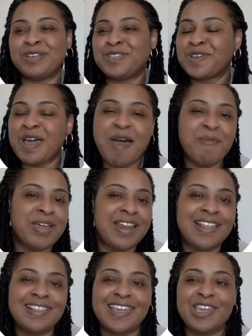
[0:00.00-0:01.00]
Just comment
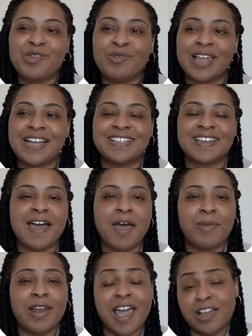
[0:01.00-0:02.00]
anything you would like to
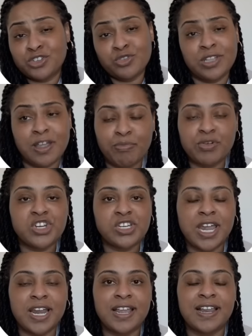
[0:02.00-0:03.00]
comment. I truly
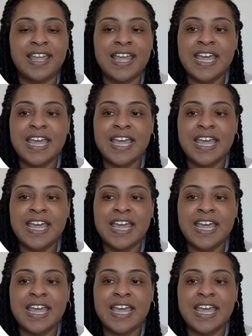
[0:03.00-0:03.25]
appreciate it.